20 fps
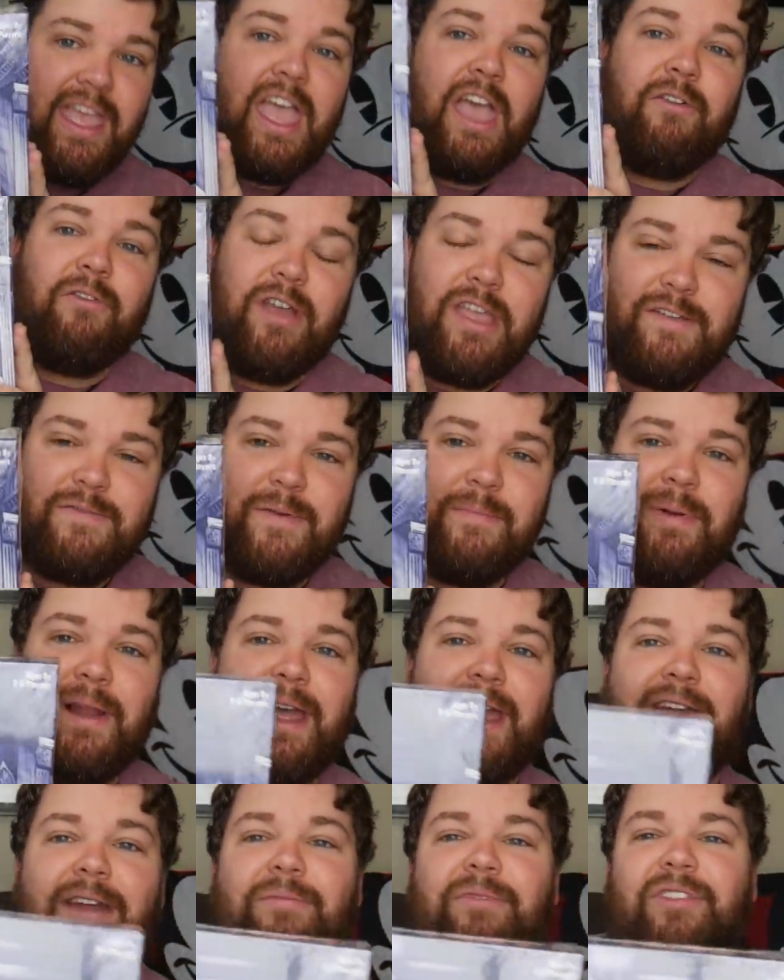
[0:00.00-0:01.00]
And we've been
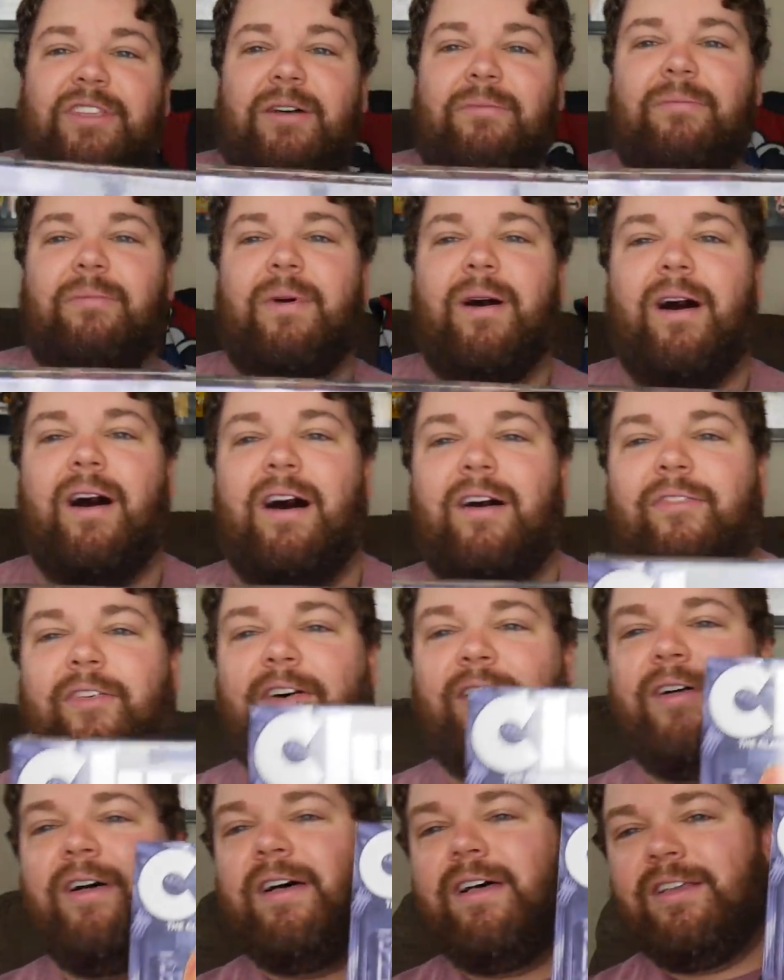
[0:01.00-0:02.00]
playing them something
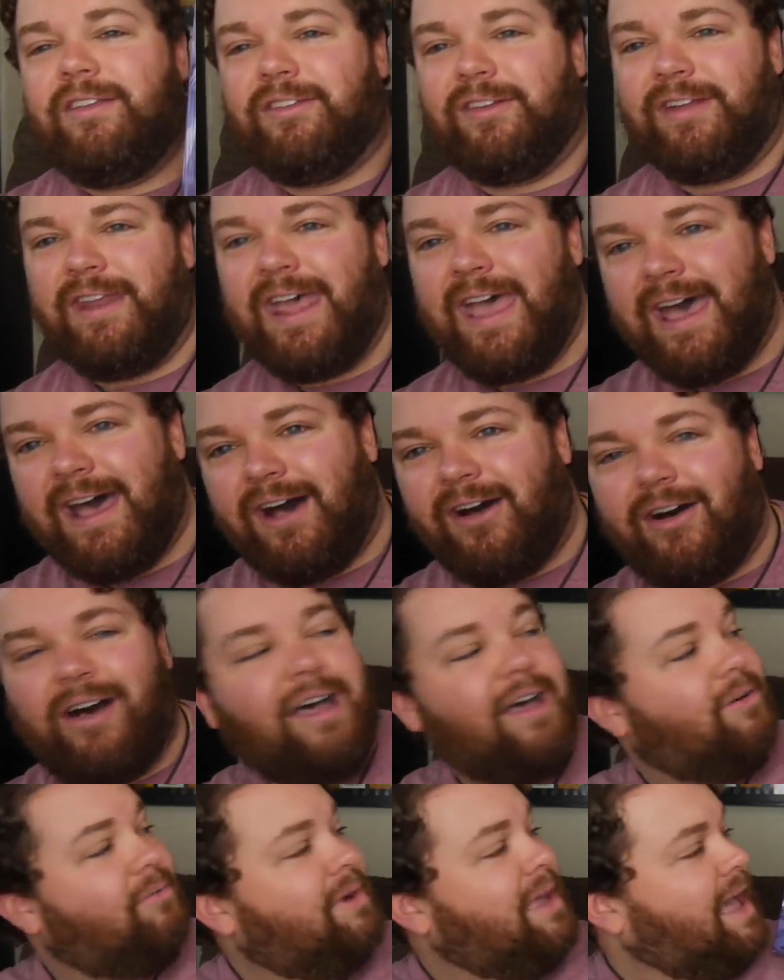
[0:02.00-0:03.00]
awful. So
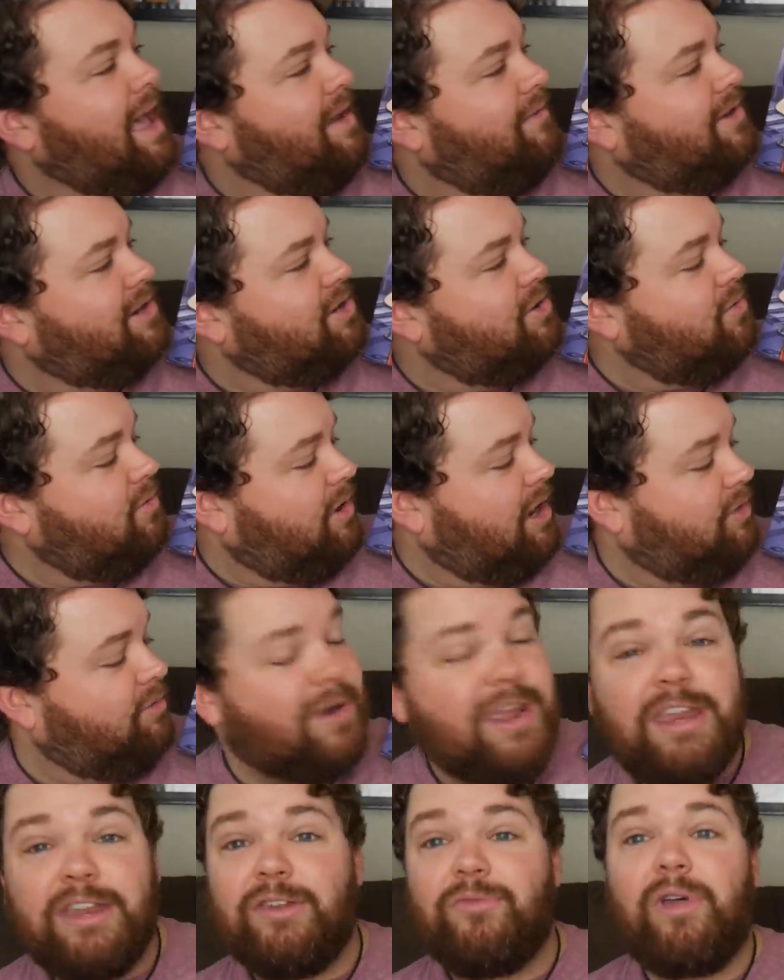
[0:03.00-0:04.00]
now, we have a new one.
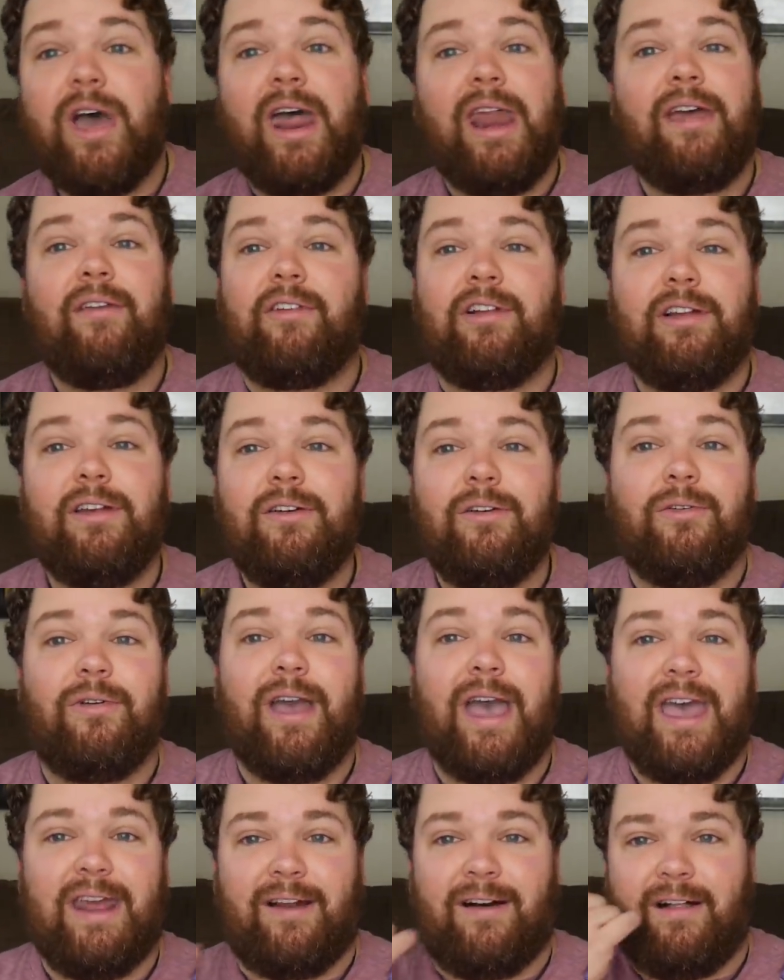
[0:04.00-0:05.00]
We do not have
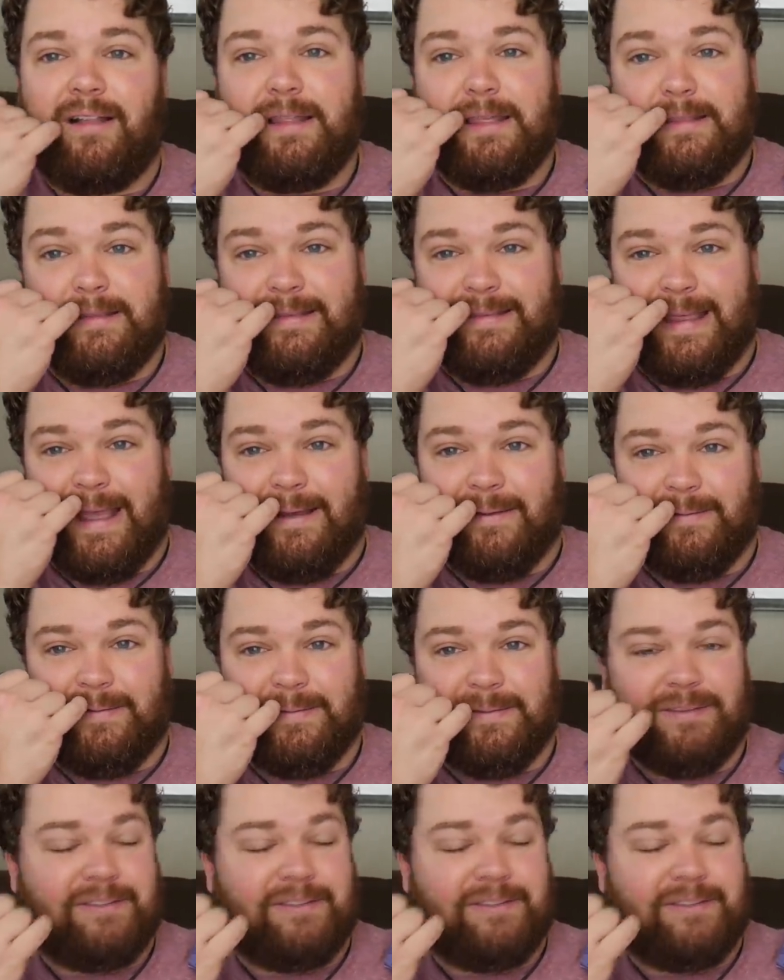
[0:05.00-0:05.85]
Clue at all in this house.